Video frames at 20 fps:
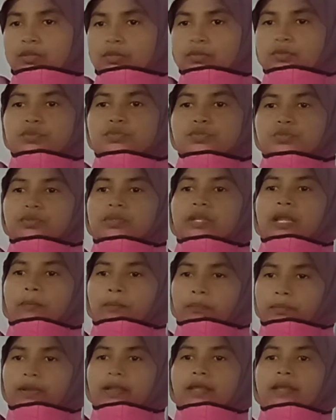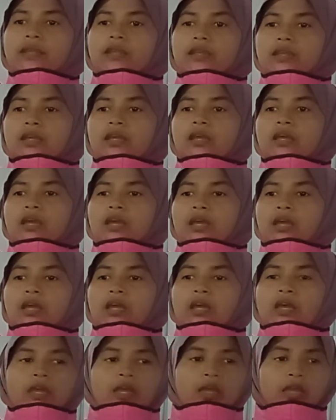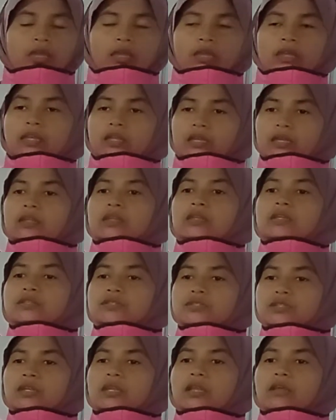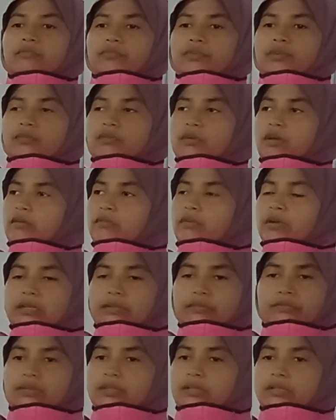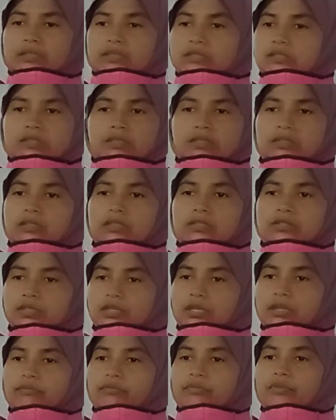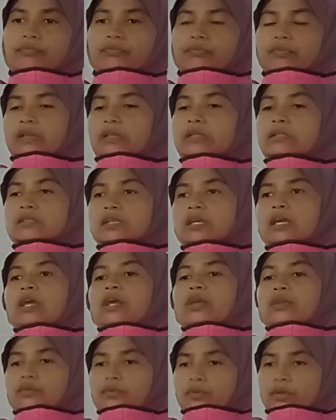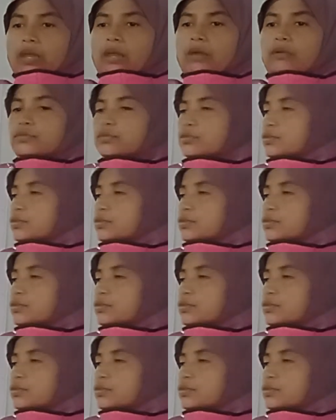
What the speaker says: You should apply in each and every, whatever it is, each and every field, you have